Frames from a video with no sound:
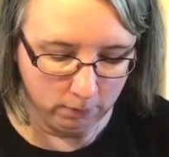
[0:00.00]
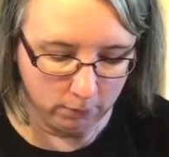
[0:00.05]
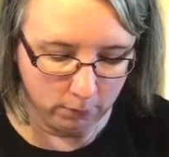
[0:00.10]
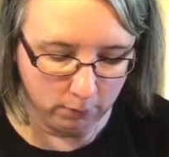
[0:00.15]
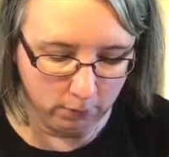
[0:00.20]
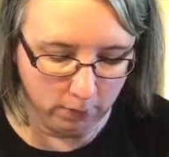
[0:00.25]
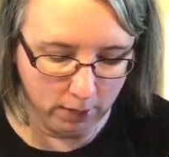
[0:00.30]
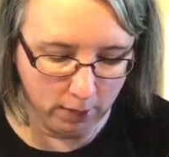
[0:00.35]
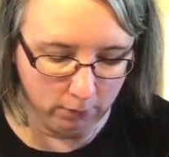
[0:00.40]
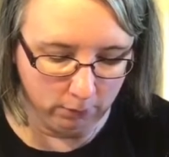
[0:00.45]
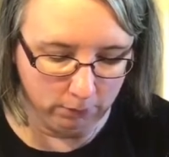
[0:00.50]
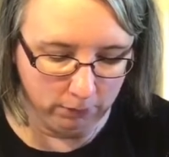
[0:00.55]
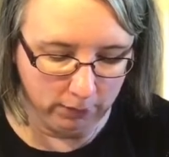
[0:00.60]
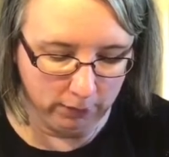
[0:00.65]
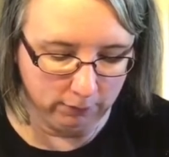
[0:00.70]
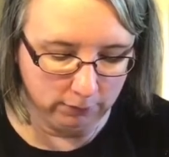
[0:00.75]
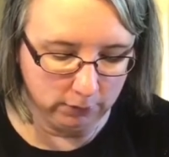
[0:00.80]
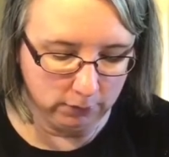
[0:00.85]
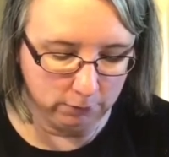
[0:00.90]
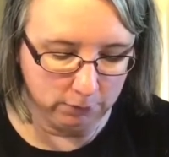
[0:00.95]
ground
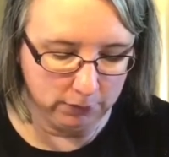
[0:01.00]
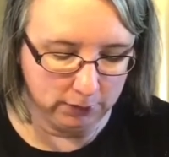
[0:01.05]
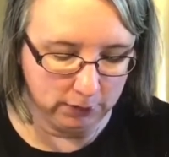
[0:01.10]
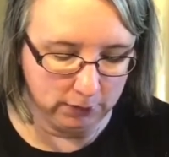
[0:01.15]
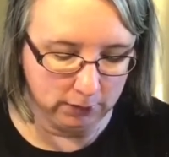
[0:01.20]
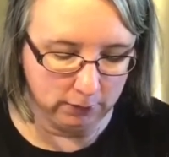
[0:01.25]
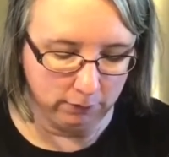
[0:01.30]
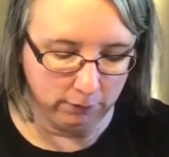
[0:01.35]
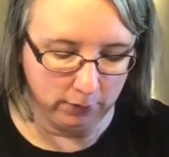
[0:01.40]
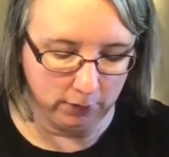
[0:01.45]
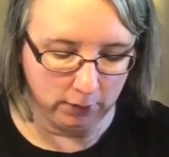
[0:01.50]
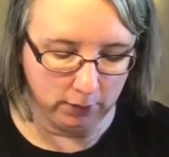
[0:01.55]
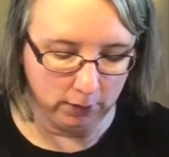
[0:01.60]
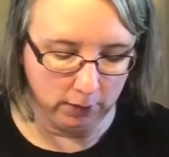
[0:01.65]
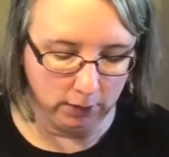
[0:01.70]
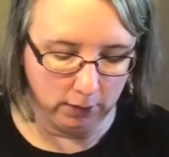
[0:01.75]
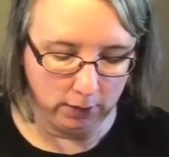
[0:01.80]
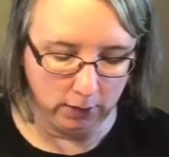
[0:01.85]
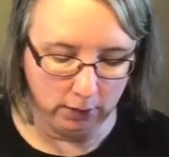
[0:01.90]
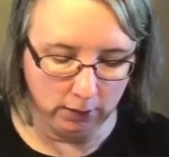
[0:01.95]
beef
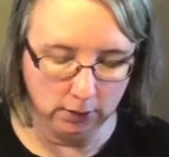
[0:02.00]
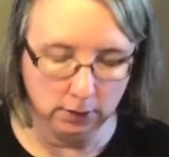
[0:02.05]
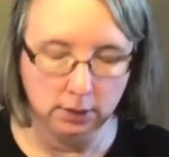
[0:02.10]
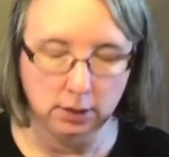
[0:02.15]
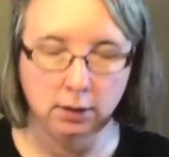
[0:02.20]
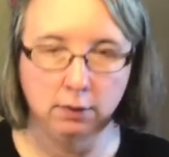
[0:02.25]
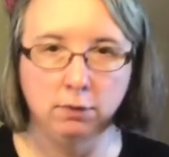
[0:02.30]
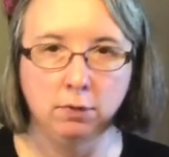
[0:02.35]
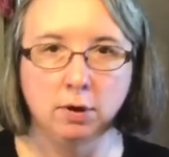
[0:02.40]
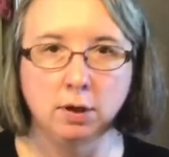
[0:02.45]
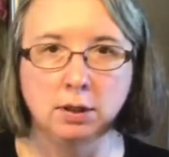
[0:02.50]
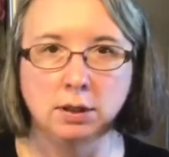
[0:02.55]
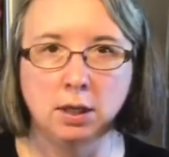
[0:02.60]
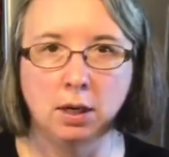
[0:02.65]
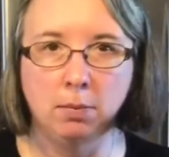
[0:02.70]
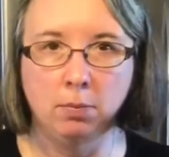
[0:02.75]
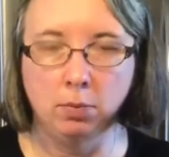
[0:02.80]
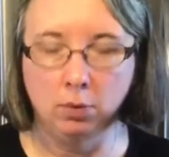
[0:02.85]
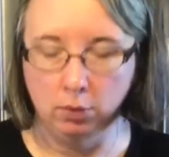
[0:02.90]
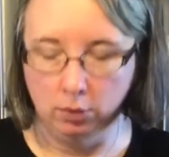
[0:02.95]
specifically, like say for
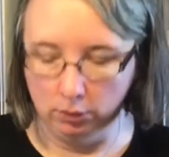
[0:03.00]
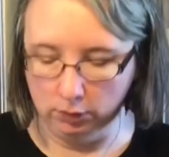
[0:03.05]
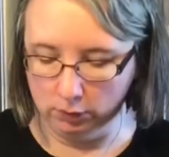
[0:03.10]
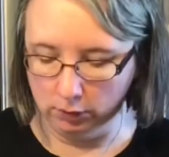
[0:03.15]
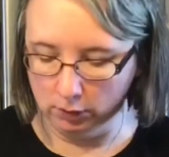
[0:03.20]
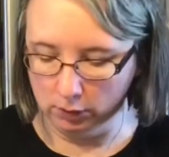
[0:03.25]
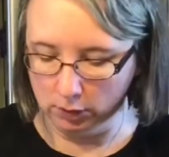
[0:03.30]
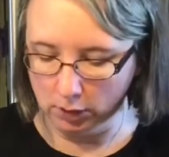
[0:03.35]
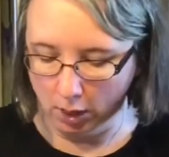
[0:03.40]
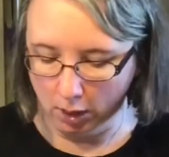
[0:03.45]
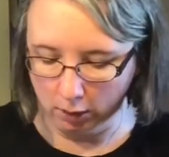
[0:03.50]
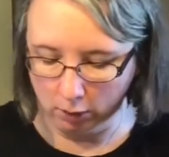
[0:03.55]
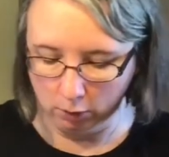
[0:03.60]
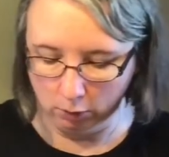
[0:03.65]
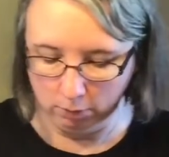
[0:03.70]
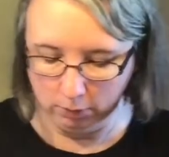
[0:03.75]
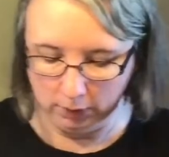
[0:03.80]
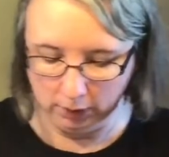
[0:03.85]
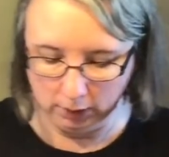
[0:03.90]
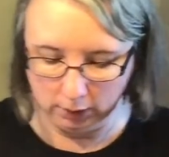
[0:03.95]
example taco
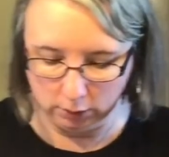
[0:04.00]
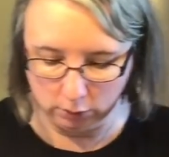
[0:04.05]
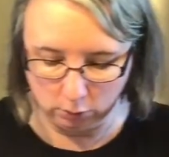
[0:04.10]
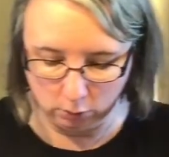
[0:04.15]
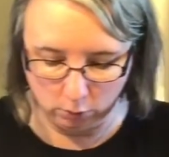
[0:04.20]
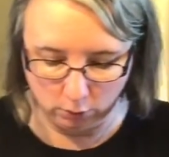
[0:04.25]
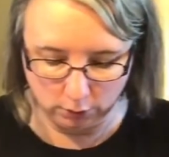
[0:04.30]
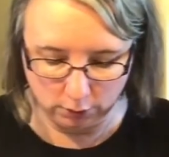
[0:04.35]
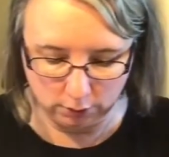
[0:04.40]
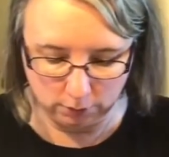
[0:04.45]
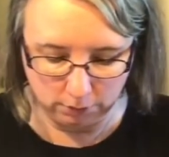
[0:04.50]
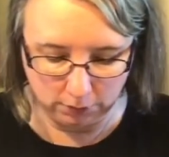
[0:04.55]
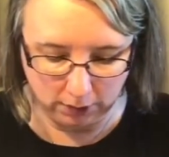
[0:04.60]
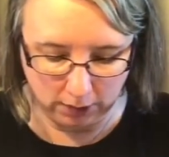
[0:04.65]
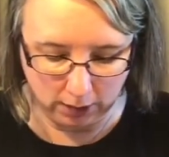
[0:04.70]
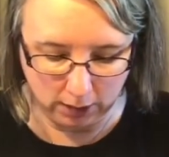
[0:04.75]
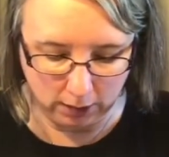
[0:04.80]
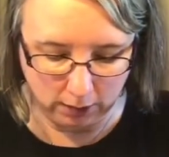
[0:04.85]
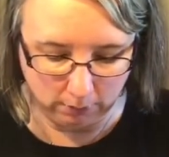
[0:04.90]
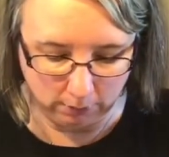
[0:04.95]
meat or
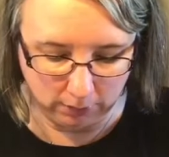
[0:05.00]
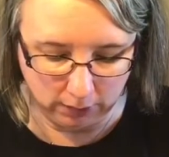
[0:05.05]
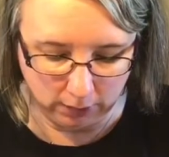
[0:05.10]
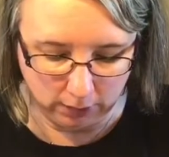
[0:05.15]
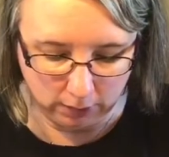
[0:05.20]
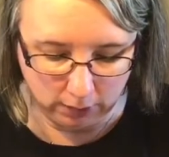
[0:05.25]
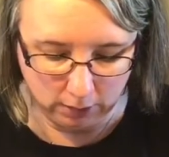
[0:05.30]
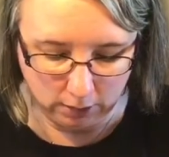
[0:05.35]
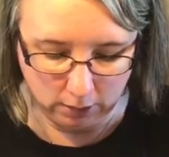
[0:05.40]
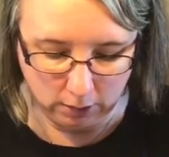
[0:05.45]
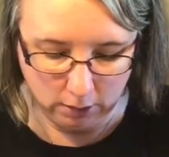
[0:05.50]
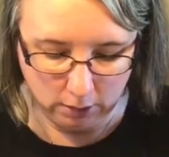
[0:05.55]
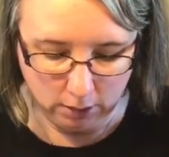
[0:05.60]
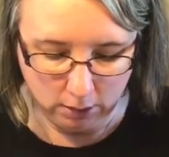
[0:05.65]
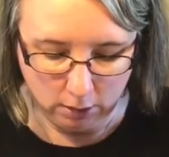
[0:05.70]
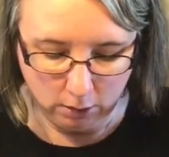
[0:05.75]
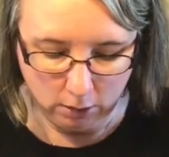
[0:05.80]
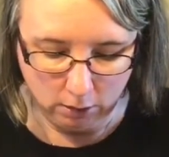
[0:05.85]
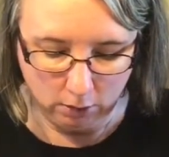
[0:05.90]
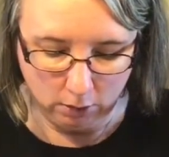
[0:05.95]
spaghetti meat
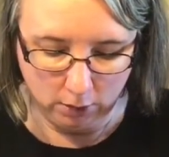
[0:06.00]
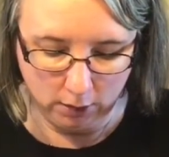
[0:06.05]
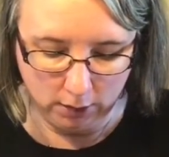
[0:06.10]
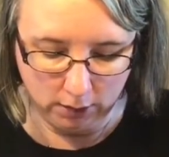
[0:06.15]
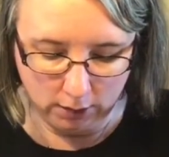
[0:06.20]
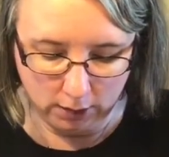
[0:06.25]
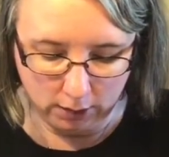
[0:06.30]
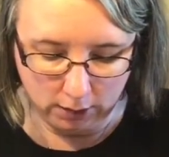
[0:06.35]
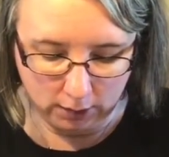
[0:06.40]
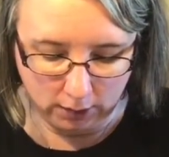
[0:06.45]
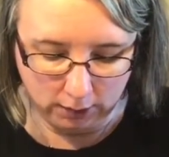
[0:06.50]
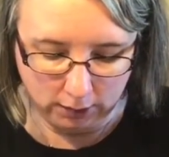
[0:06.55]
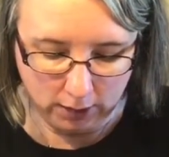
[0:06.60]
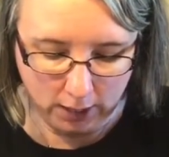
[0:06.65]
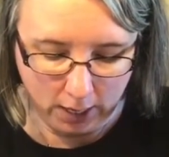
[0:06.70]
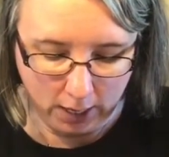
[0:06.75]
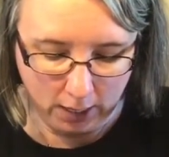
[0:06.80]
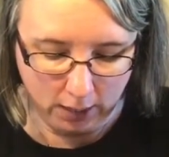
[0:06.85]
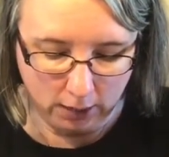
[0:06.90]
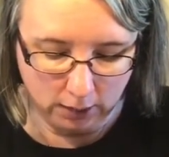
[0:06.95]
or anything like
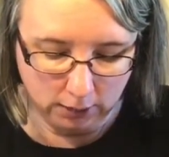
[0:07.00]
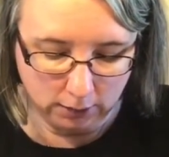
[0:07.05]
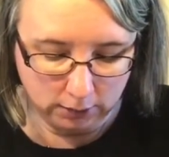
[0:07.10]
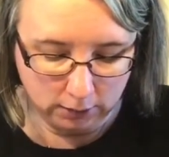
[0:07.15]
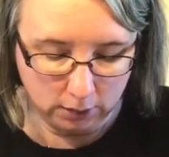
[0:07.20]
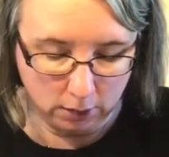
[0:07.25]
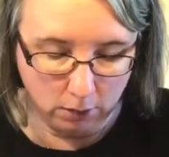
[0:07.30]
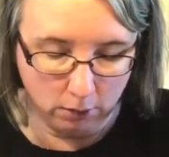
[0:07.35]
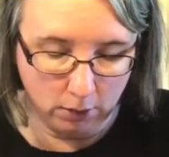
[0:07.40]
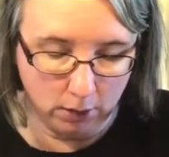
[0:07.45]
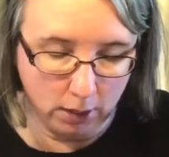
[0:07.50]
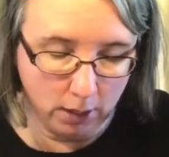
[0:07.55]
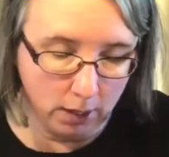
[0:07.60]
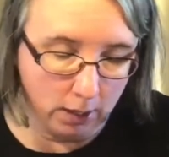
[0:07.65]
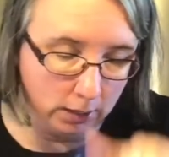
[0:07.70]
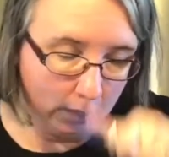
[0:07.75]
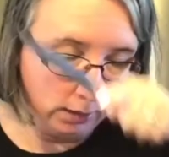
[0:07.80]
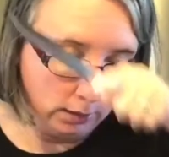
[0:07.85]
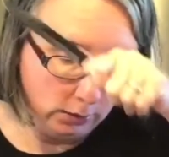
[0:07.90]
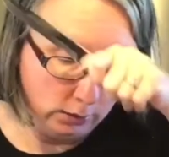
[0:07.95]
that, is so that
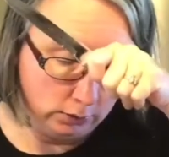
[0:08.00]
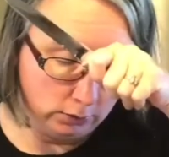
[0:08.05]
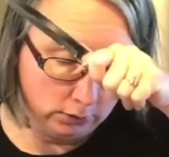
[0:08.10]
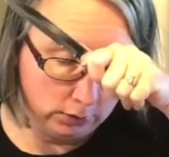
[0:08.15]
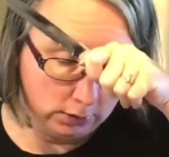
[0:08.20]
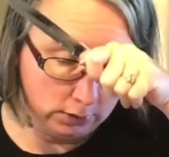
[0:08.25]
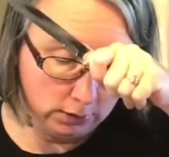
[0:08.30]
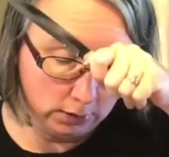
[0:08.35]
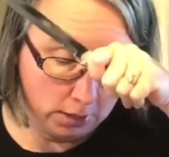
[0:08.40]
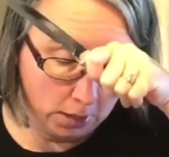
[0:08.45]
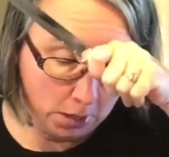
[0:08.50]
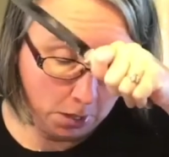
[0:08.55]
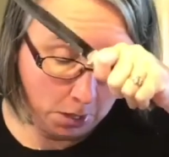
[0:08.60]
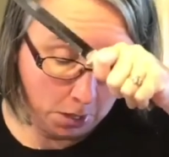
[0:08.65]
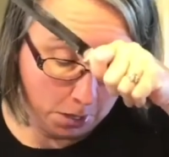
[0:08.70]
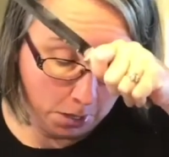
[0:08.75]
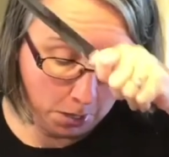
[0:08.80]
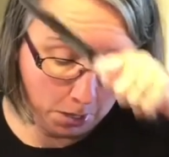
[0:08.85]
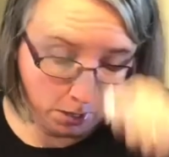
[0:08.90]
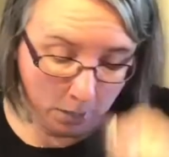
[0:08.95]
I can use it
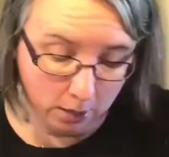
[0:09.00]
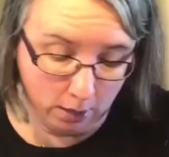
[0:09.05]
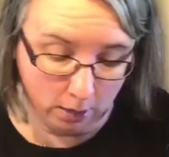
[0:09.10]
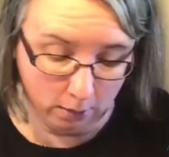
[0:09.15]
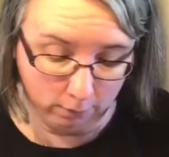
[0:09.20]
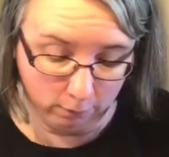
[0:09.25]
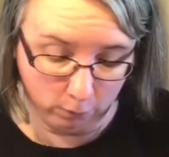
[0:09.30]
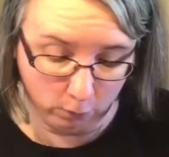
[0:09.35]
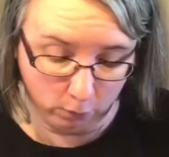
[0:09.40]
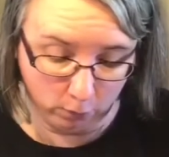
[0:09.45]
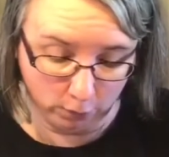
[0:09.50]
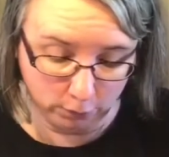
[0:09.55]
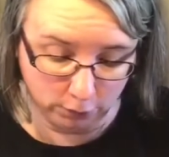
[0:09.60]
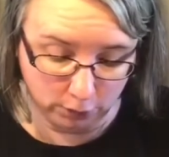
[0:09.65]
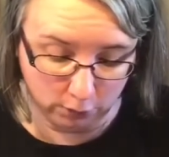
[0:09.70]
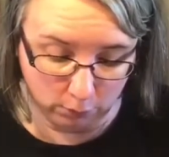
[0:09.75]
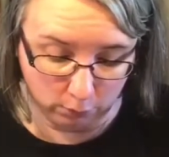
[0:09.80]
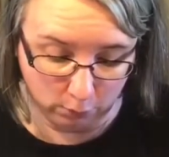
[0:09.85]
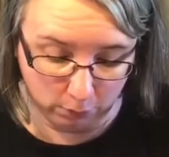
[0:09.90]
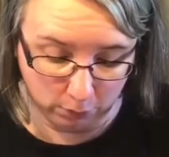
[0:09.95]
for
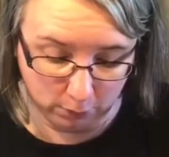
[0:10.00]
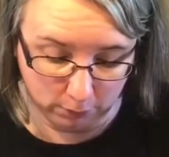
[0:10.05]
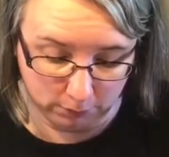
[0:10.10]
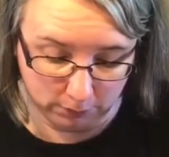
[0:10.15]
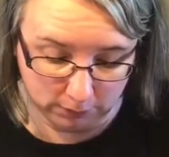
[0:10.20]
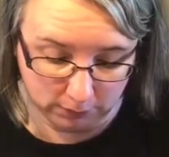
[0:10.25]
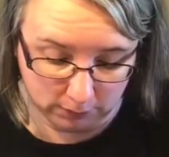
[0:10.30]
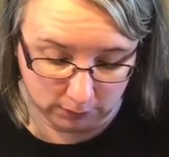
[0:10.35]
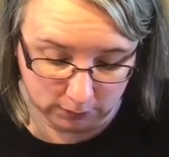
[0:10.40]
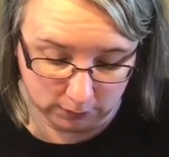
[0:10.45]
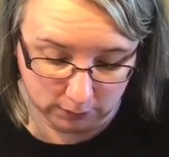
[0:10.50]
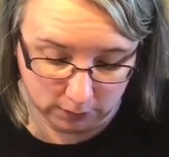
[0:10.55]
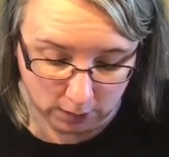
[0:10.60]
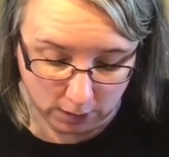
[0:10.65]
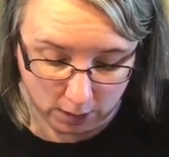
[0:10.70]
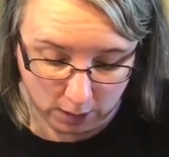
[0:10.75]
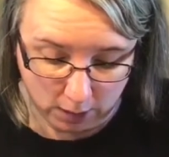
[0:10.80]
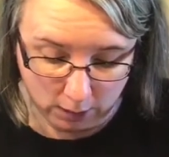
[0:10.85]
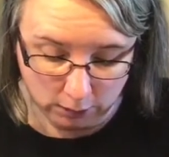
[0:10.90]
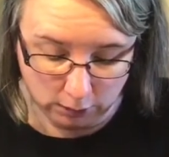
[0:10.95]
general purposes.
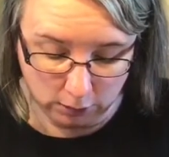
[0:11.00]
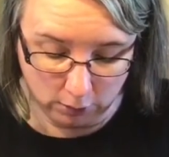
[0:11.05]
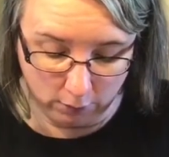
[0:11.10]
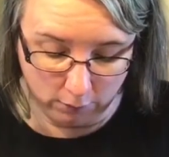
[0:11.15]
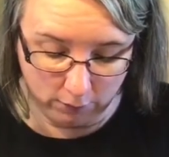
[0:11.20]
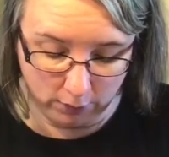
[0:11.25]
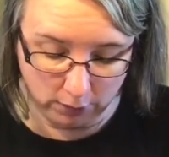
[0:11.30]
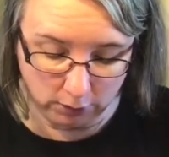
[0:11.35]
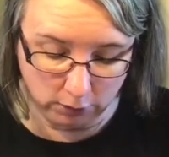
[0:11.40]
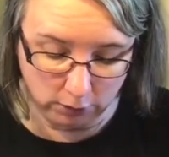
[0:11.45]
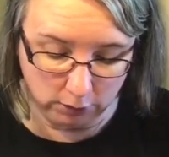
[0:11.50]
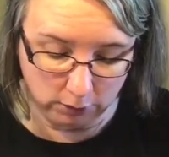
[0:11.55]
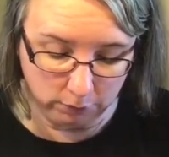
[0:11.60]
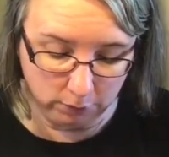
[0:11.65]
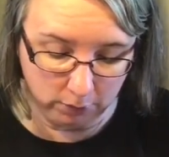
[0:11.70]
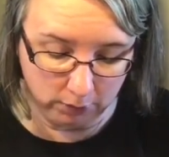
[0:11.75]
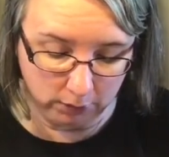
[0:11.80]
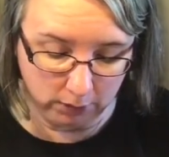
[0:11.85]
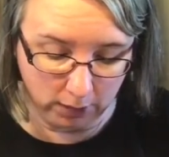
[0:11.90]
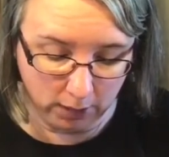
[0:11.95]
So if I just
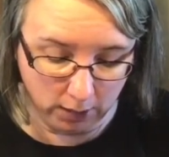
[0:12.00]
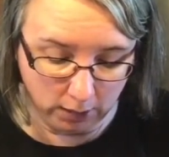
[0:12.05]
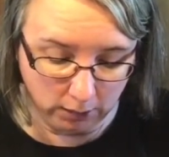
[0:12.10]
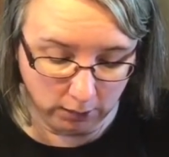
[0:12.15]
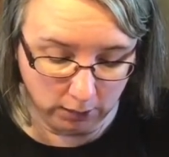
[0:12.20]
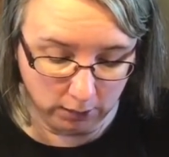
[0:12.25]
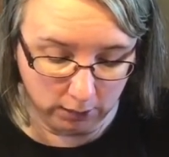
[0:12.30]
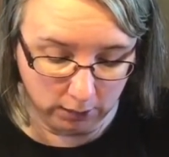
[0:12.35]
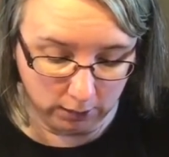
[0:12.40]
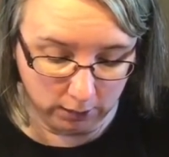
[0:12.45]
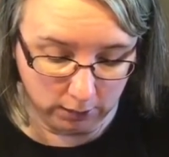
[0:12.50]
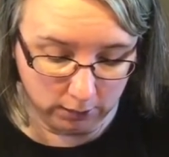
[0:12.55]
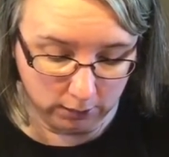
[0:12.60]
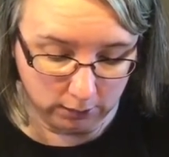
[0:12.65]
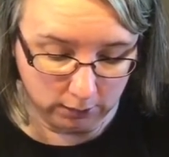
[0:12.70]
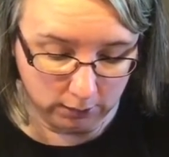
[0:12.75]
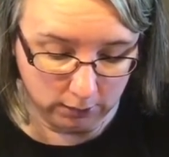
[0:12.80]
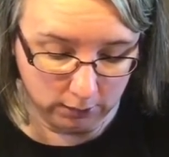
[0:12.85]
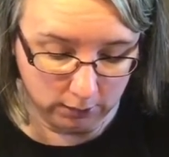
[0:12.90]
put the onion in it,